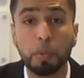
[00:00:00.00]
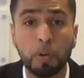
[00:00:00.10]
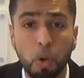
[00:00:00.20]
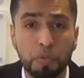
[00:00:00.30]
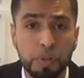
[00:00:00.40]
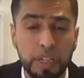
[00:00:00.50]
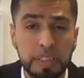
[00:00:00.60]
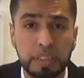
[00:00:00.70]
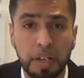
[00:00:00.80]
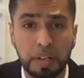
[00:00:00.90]
We're
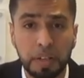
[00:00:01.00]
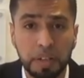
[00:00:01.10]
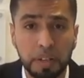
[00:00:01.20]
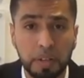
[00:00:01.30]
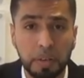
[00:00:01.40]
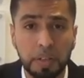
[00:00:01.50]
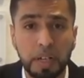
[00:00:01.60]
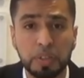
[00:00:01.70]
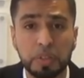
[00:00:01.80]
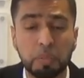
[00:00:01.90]
overextended,
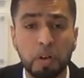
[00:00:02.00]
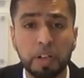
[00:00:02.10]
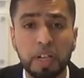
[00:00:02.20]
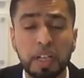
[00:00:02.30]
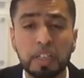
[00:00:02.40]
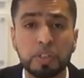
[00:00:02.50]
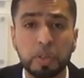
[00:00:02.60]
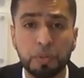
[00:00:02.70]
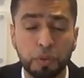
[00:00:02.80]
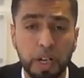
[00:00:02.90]
okay, so the market is
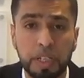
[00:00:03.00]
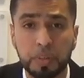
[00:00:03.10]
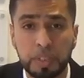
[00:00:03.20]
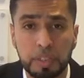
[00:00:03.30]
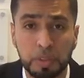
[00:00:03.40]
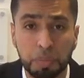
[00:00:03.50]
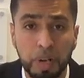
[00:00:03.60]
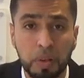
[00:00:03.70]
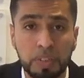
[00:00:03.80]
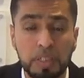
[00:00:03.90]
looking for any reason to
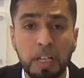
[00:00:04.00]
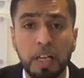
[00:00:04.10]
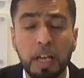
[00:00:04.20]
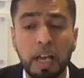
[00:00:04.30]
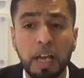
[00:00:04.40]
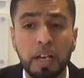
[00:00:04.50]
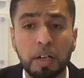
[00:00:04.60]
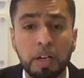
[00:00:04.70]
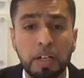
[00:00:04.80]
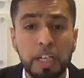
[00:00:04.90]
bounce,
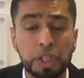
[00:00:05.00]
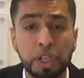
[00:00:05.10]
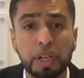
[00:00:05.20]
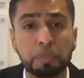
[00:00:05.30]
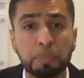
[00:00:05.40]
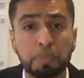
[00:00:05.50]
and itchy